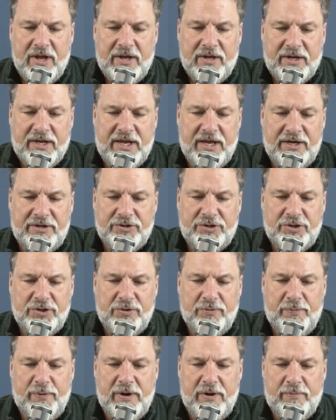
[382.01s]
Can
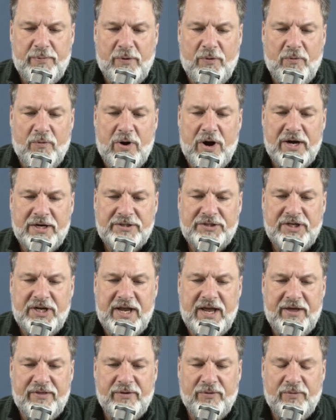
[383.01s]
two people walk
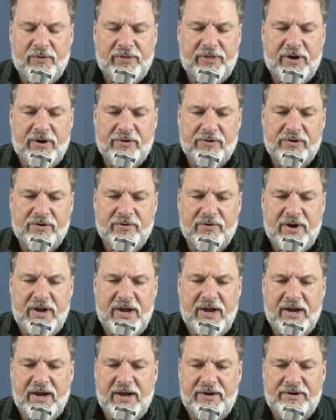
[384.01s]
together without
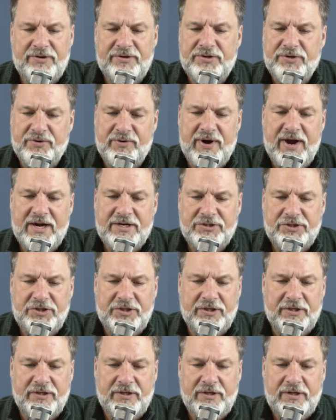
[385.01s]
agreeing on a
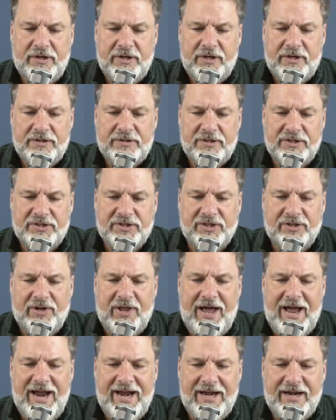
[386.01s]
direction? Does a
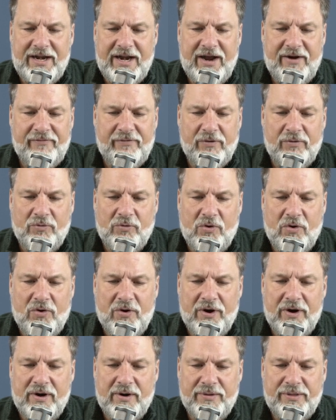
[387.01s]
lion ever
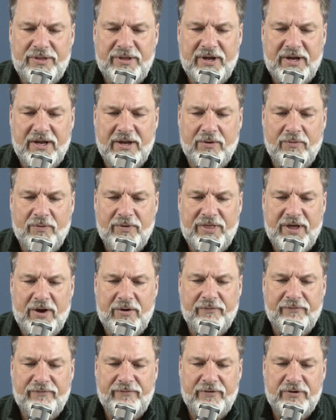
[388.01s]
roar in a thicket
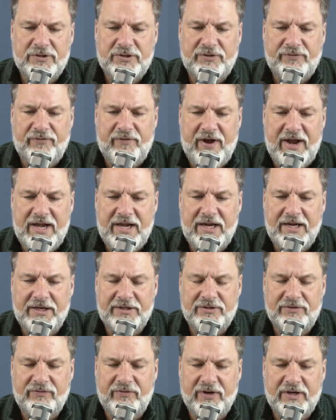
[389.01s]
without first finding
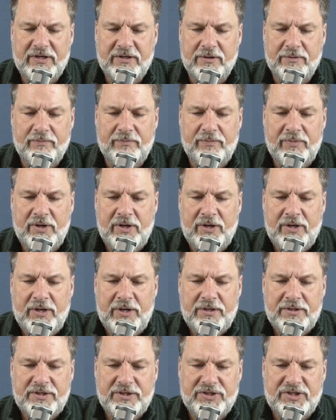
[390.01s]
its victim?
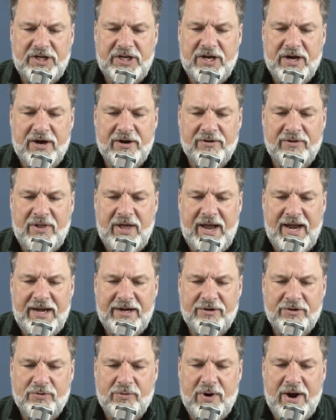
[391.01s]
Does a young
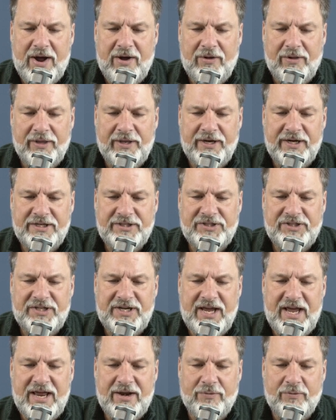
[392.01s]
lion growl in its
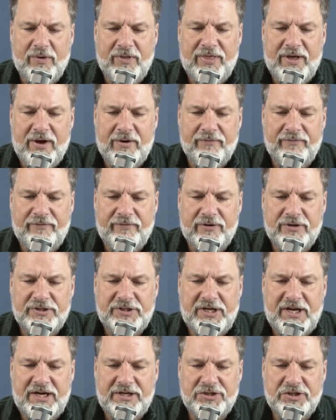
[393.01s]
den without
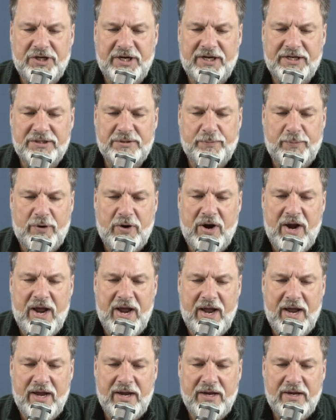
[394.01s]
first catching its
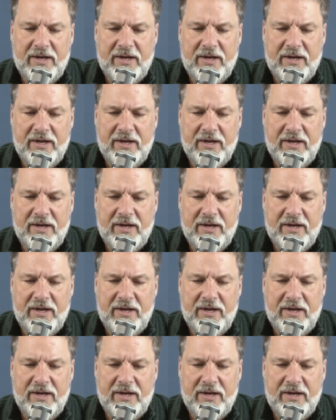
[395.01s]
prey?